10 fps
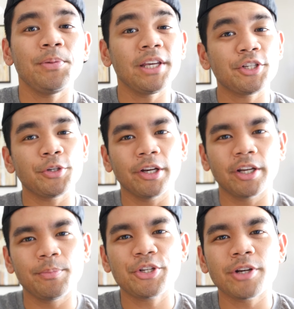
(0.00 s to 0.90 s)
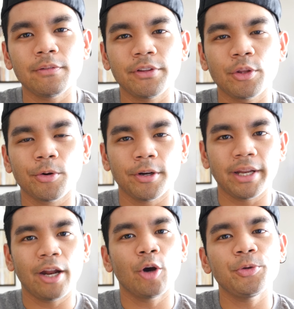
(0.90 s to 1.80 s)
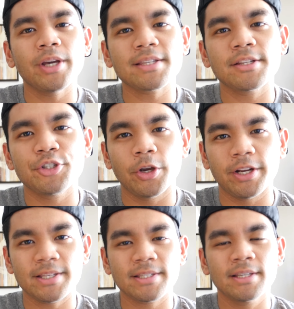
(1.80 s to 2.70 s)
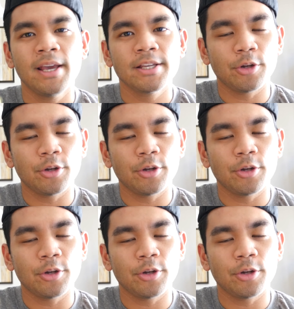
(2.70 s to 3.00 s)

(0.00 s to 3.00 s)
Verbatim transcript: Pikachu here are gonna be traveling the world, and I hope you guys can join us.